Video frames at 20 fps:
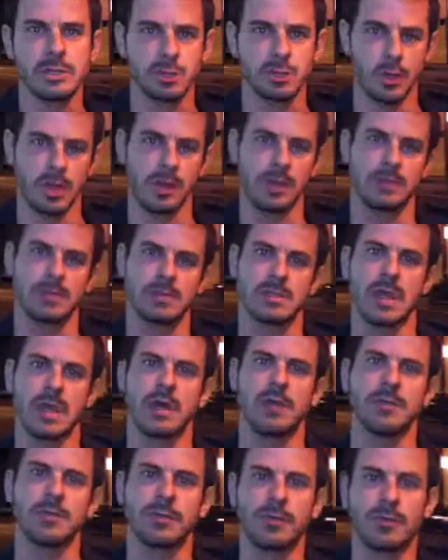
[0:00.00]
enjoying
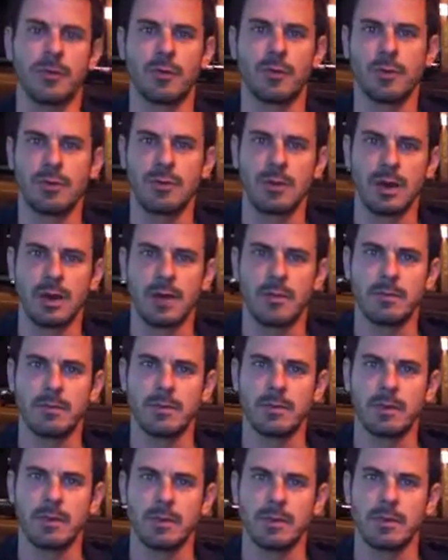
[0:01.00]
themselves for uh,
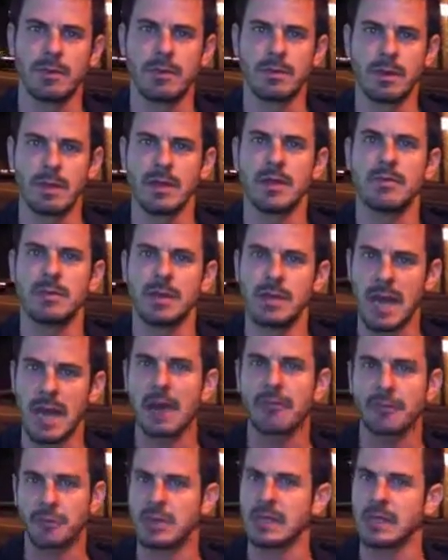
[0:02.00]
the evening
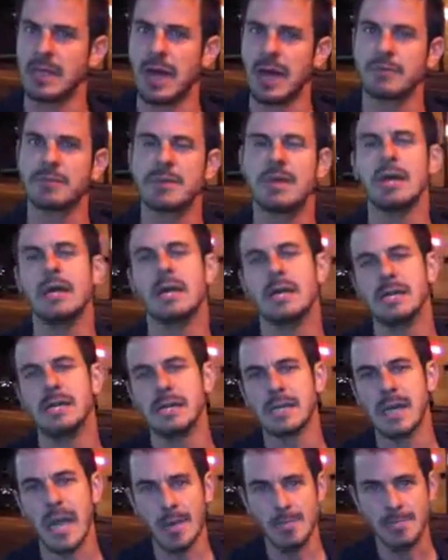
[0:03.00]
after he left.
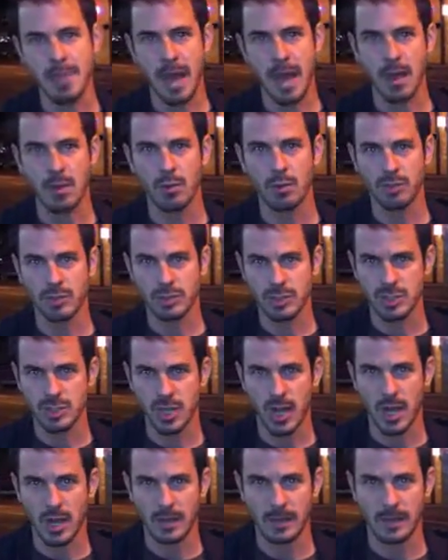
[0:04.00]
He came back with his
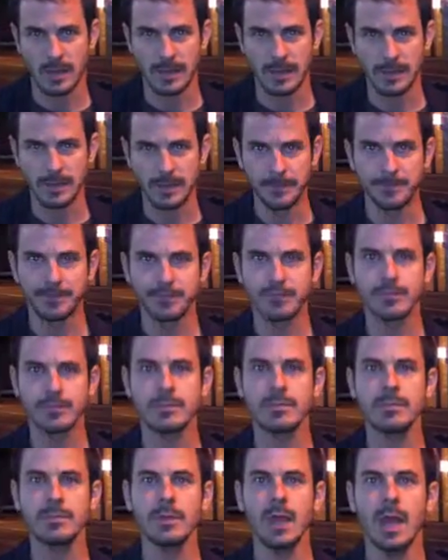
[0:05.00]
shotgun,
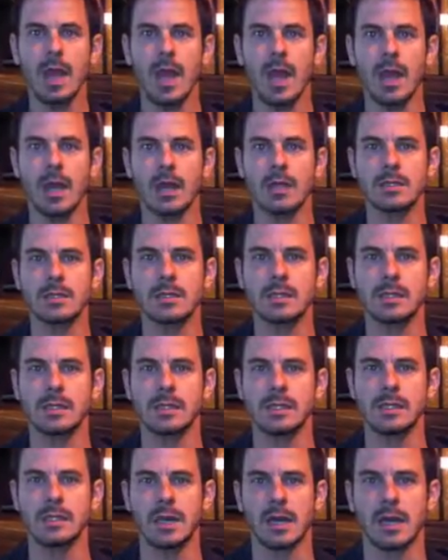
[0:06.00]
and
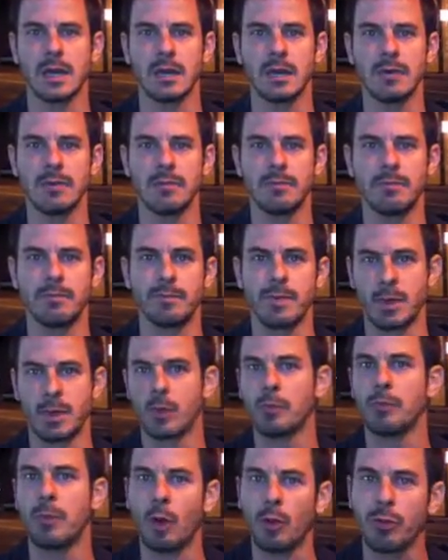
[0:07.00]
he uh,
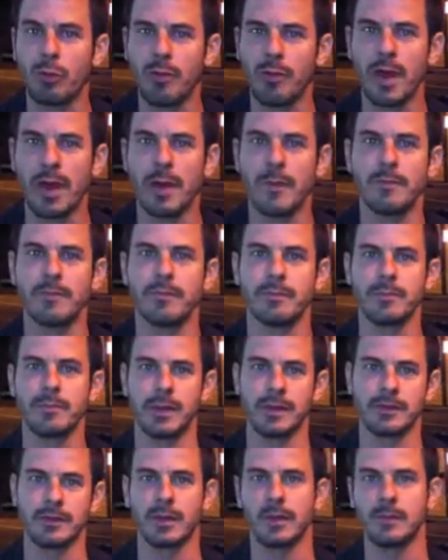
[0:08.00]
killed both of them,
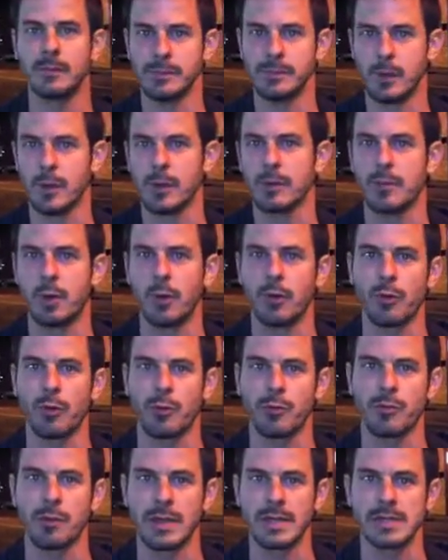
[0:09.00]
basically blowing both of
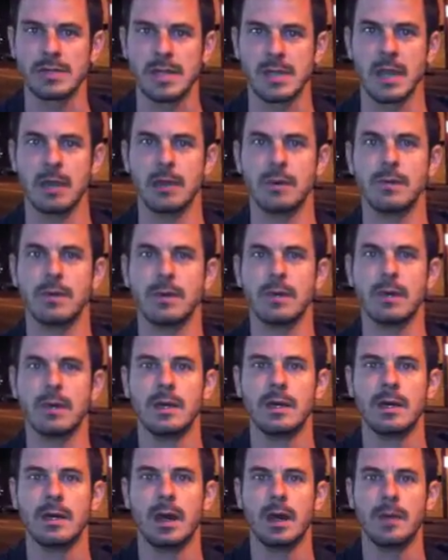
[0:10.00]
their brains out
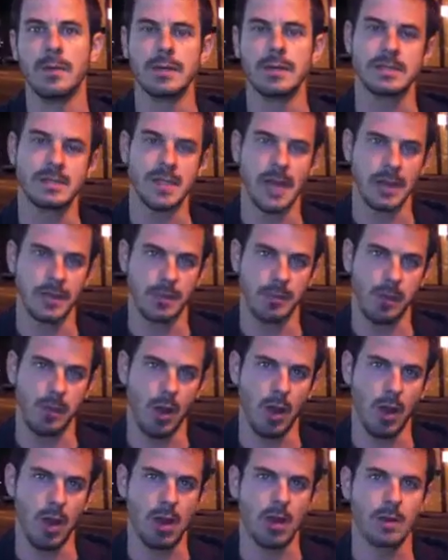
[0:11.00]
um, inside the
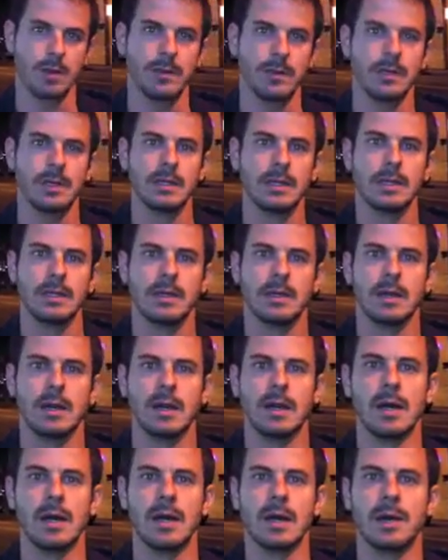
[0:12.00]
bar.
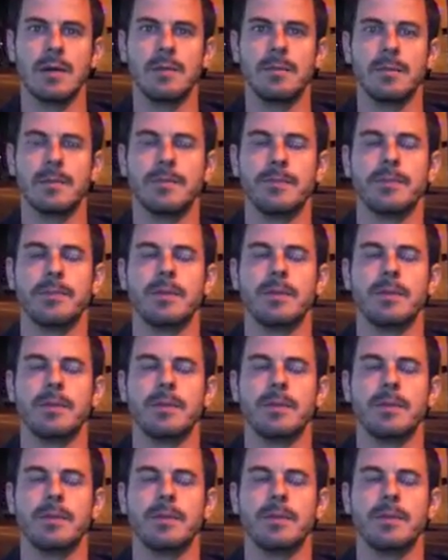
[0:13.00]
Um,